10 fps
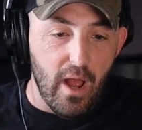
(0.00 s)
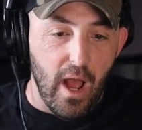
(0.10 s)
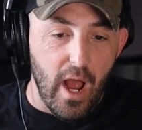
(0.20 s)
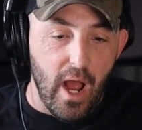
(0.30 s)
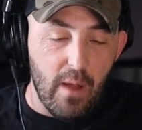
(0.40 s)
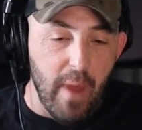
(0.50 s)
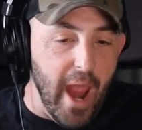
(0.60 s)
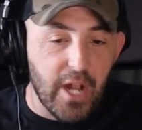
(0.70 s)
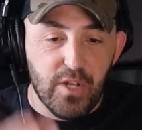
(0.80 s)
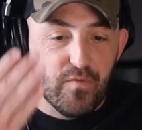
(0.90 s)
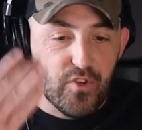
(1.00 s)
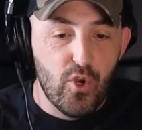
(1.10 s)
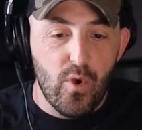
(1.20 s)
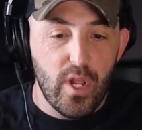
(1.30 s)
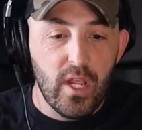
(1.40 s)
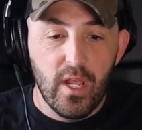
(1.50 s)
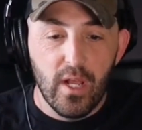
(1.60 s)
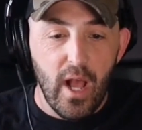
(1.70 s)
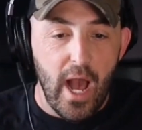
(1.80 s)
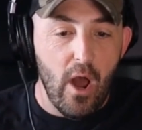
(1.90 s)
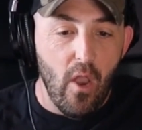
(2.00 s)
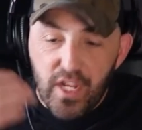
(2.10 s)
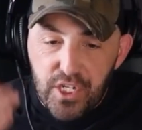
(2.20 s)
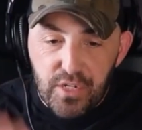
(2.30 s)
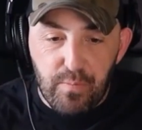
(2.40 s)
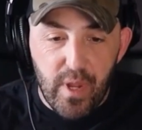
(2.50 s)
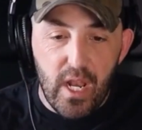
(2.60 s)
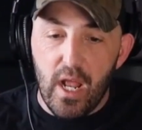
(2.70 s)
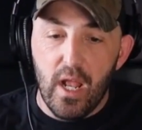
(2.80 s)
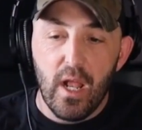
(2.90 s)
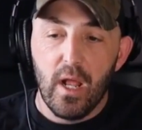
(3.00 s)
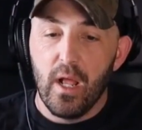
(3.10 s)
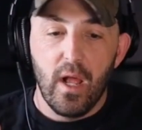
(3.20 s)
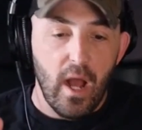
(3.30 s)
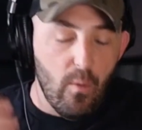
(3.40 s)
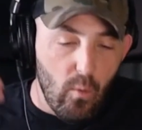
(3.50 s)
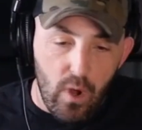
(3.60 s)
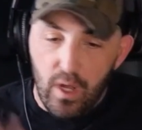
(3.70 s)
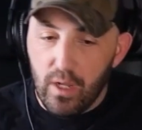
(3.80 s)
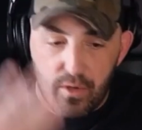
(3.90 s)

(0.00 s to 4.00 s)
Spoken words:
I'm active duty. How do they spin it? Talk